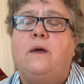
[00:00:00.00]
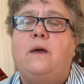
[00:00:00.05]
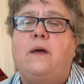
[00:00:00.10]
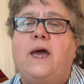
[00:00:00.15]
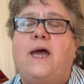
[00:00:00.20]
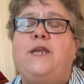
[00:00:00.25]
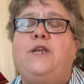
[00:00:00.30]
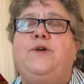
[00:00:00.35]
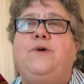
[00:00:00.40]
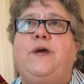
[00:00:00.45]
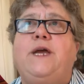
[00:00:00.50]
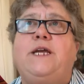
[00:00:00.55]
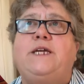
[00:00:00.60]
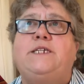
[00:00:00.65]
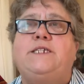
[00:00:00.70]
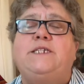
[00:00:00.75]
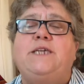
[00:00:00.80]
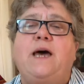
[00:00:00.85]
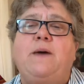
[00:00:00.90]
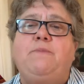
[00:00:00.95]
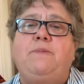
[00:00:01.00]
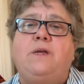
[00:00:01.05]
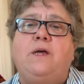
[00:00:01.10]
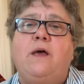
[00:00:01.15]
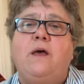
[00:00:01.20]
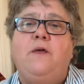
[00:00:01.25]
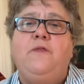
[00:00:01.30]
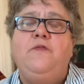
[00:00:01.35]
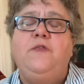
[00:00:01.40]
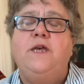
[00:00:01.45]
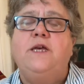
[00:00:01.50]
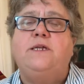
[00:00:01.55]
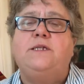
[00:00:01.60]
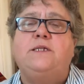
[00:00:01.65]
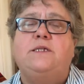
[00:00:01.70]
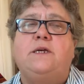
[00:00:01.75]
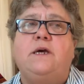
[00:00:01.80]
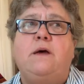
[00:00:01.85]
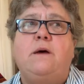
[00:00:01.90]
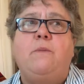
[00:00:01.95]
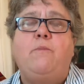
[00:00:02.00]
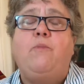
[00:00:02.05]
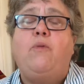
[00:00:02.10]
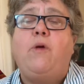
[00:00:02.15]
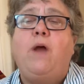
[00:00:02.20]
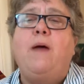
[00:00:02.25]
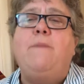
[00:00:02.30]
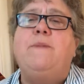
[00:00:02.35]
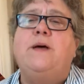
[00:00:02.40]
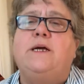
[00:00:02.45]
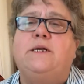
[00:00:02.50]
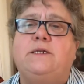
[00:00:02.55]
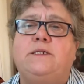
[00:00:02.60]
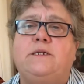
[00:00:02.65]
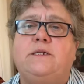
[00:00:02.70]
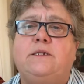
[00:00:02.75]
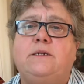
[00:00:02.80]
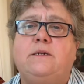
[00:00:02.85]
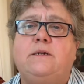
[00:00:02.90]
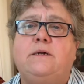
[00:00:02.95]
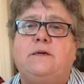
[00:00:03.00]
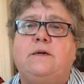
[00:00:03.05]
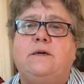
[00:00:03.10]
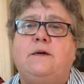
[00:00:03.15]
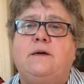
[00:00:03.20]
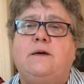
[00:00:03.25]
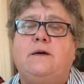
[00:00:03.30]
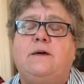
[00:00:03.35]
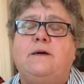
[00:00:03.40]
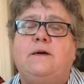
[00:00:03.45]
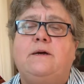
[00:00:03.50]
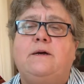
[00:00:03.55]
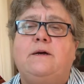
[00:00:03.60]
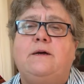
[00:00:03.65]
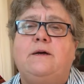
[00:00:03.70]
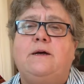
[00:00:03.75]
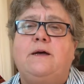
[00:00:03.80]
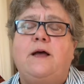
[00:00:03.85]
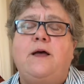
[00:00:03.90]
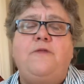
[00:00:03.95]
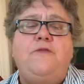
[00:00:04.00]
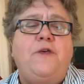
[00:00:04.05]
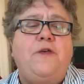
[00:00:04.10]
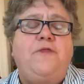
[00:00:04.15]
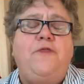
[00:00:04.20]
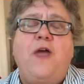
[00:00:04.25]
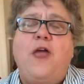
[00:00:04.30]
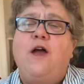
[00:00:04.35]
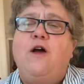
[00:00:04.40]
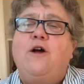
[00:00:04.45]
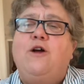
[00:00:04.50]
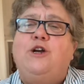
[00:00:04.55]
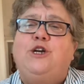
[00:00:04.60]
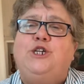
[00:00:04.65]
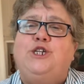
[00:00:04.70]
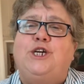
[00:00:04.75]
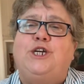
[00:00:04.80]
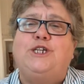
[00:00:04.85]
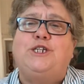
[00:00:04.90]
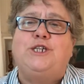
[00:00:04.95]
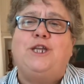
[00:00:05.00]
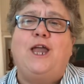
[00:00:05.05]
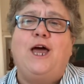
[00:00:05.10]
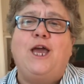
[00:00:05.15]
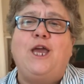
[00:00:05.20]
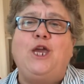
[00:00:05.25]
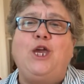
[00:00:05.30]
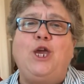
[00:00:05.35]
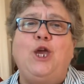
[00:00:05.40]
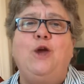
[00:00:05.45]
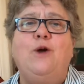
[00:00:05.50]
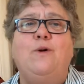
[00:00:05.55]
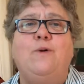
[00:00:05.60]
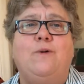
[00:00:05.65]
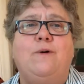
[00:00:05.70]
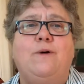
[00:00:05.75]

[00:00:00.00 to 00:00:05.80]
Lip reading: and to accept this premise that they are just like you,